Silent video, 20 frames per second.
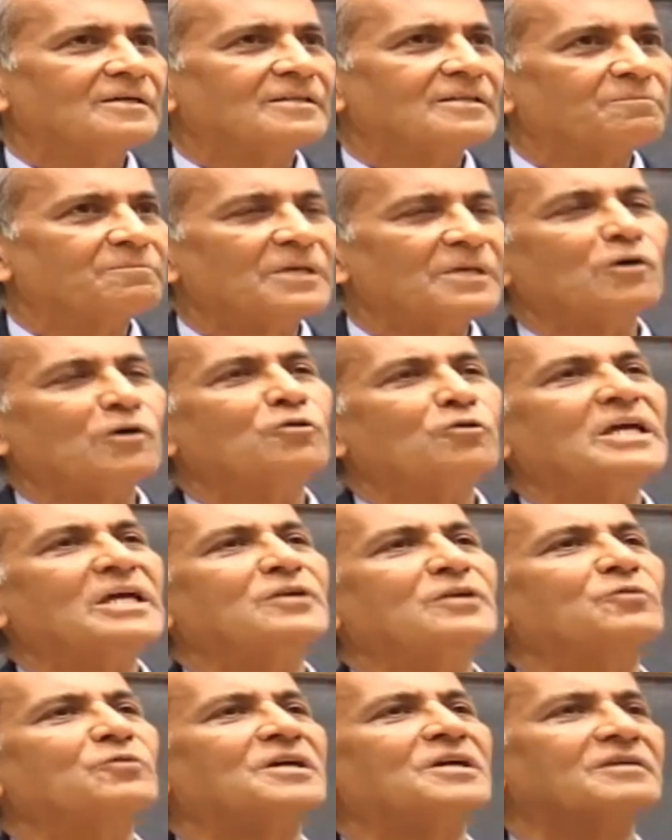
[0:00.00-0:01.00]
that
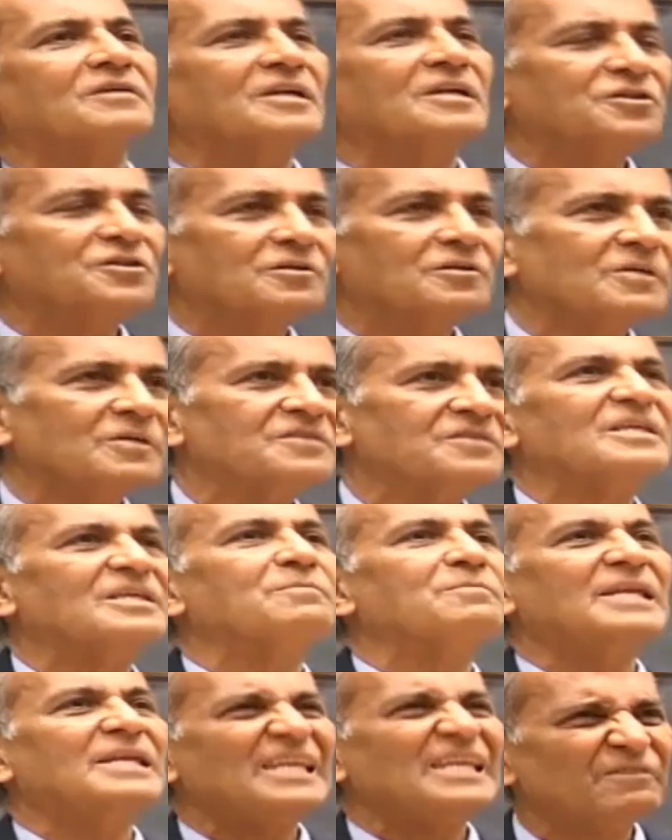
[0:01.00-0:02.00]
belonging to a tradition means they
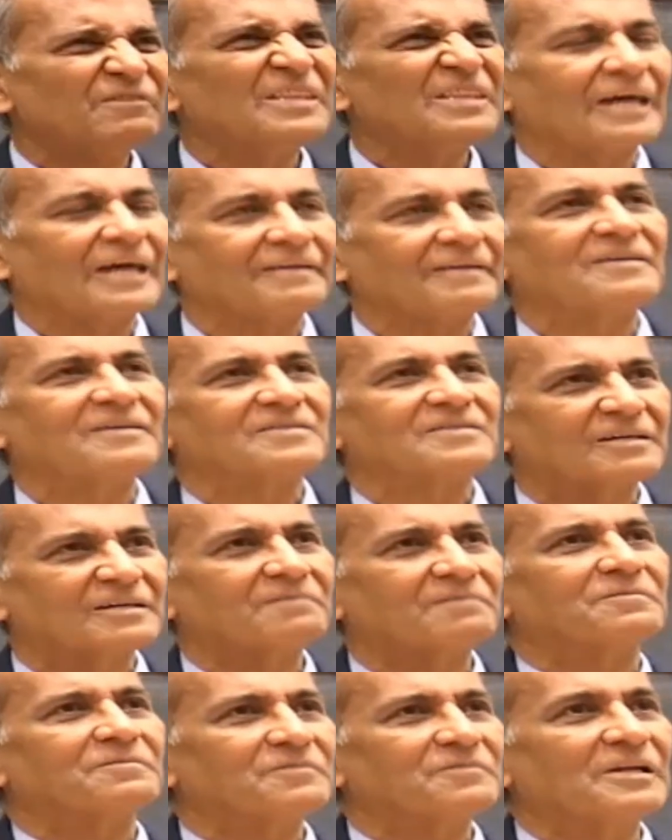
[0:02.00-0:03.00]
believe in that, that's
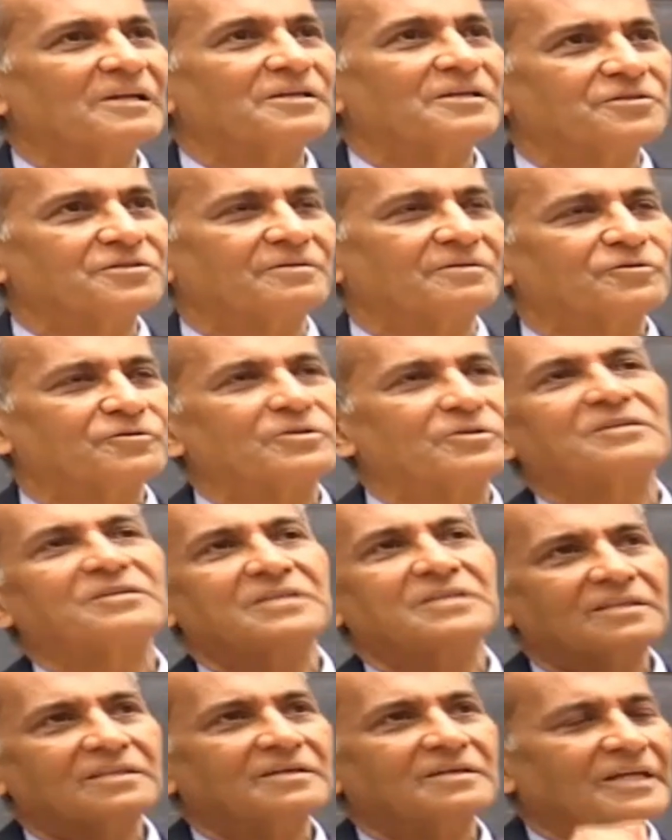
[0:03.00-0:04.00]
their religion, so they
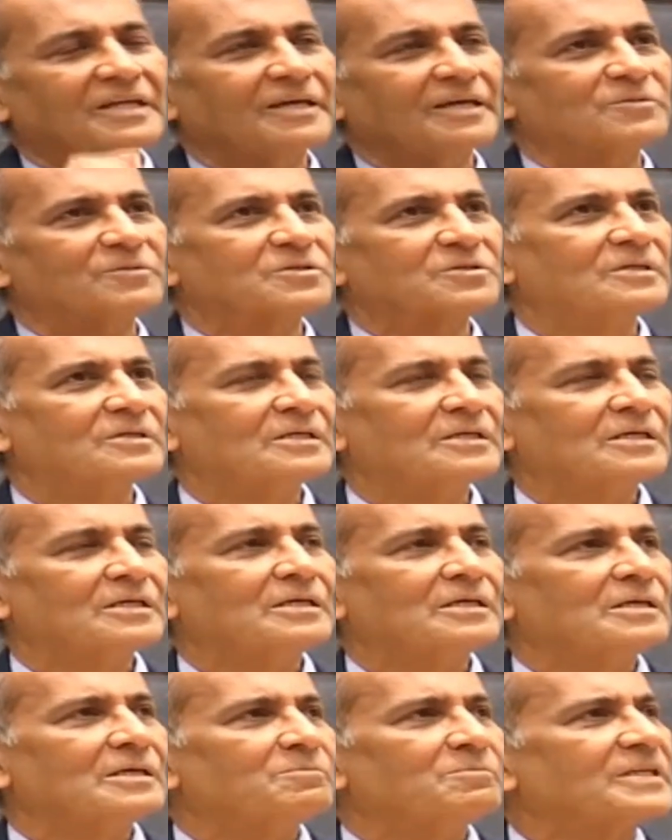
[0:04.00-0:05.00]
take their names.
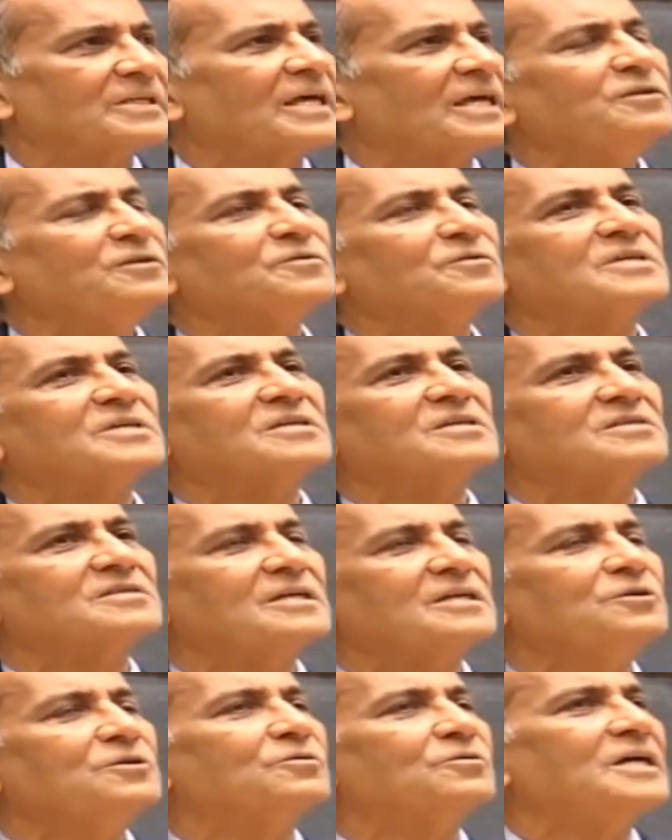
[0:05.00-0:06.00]
But at the age of
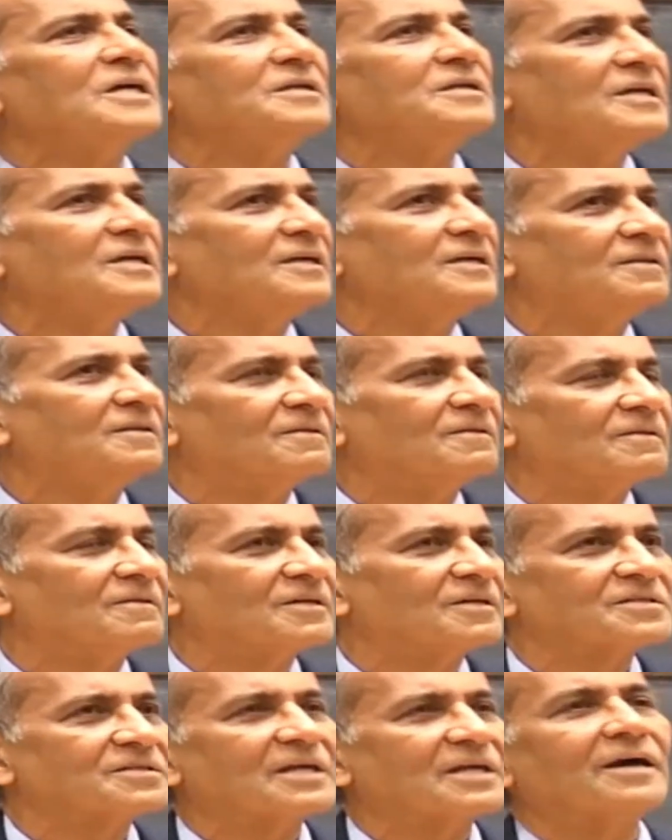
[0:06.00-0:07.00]
16 to 18,
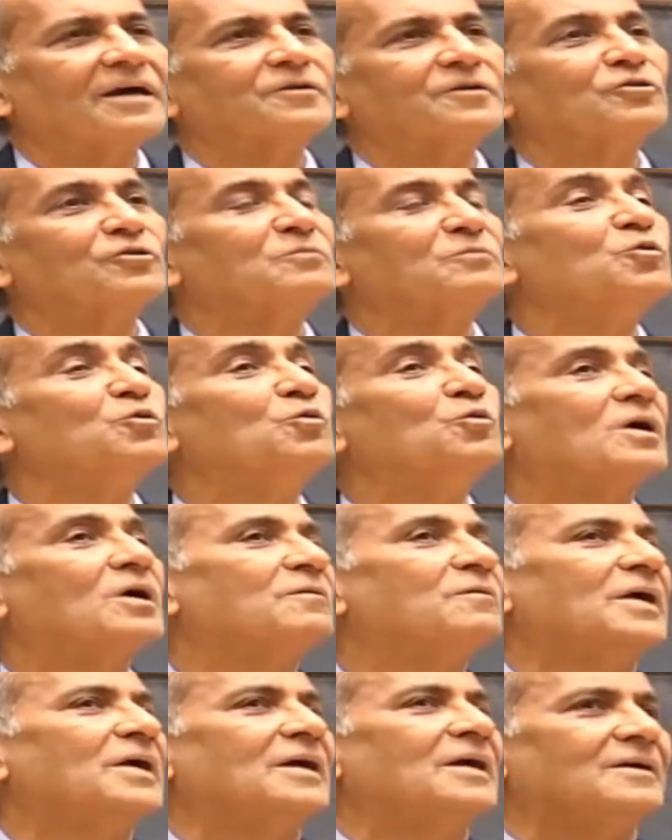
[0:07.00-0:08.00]
they start to move
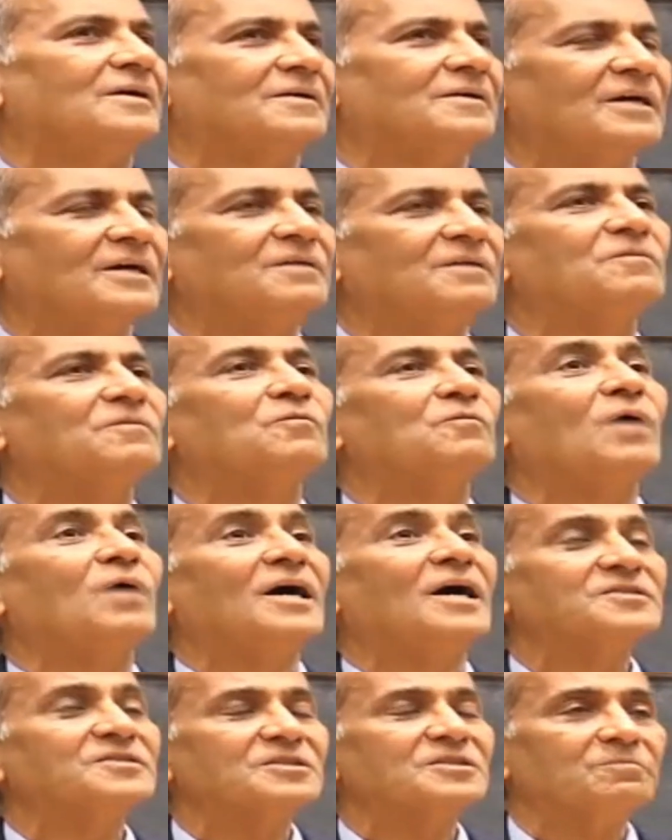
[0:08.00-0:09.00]
away, and
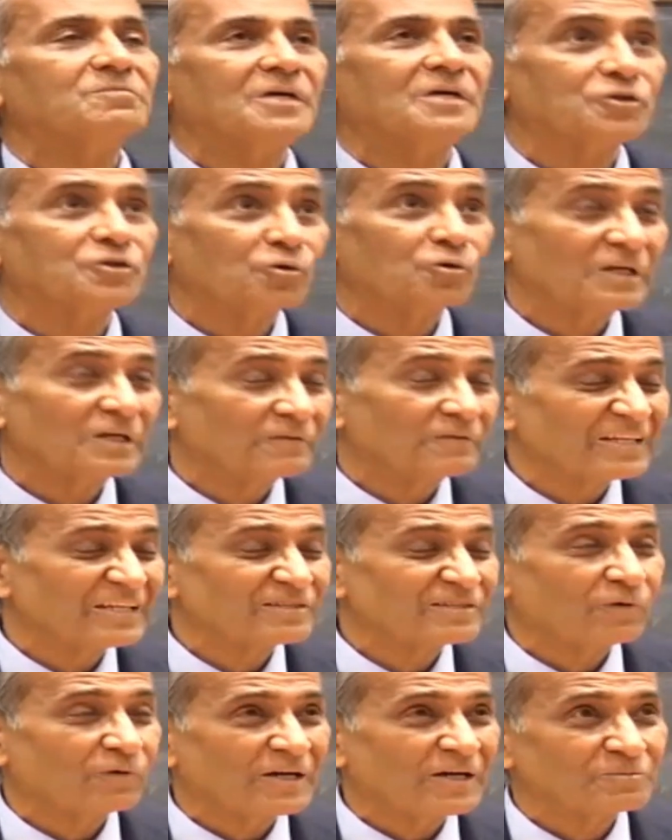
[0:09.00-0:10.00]
vast majority, when I
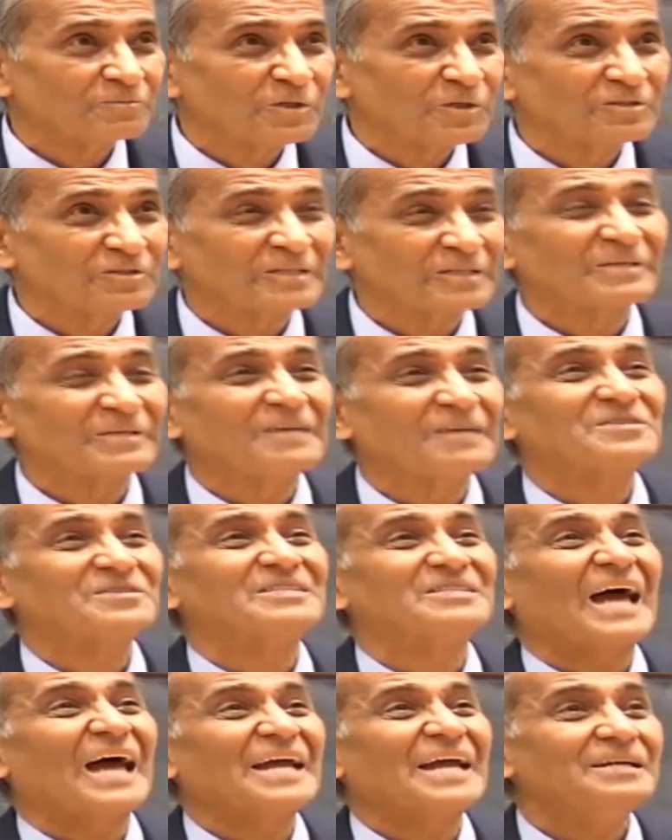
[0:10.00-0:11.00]
say vast majority, sometimes
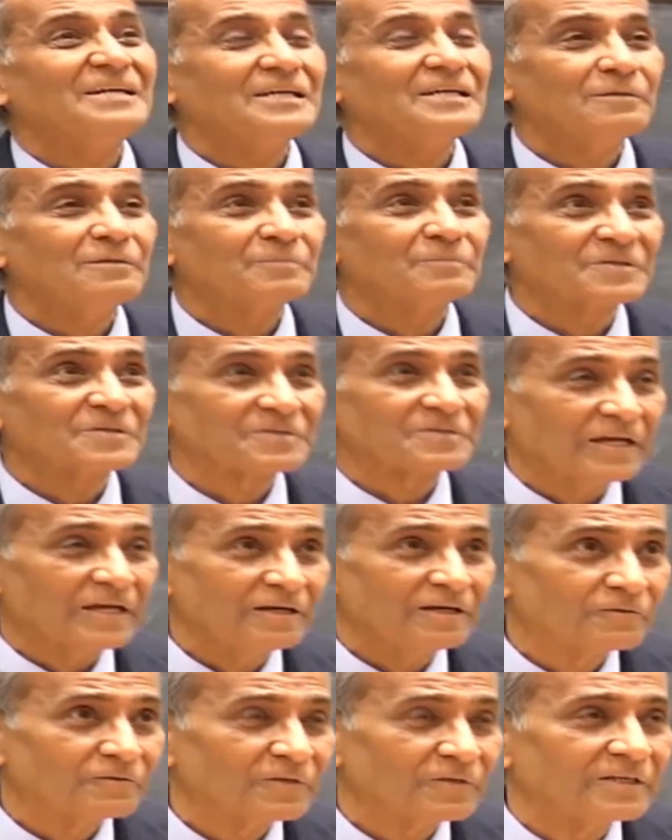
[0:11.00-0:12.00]

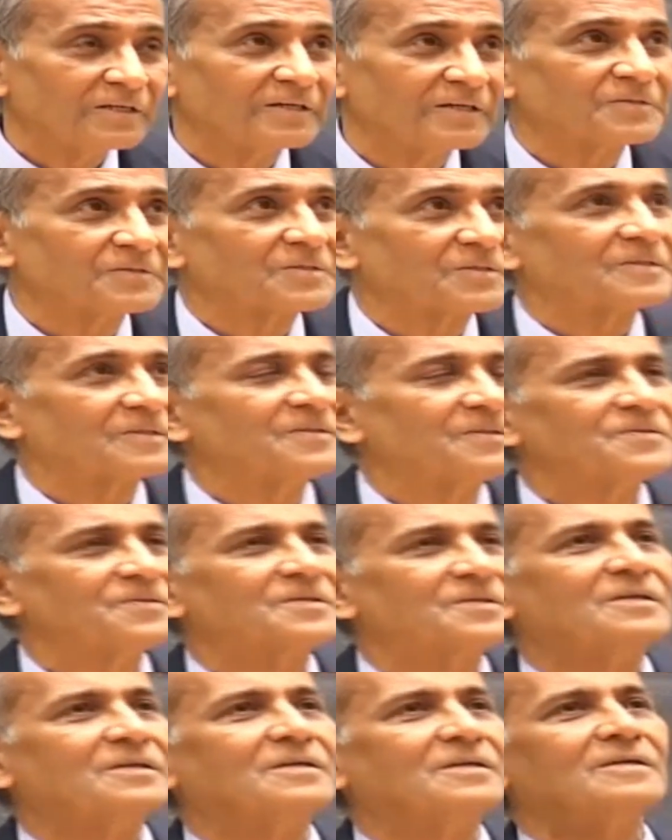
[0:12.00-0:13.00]
90% of the youngsters,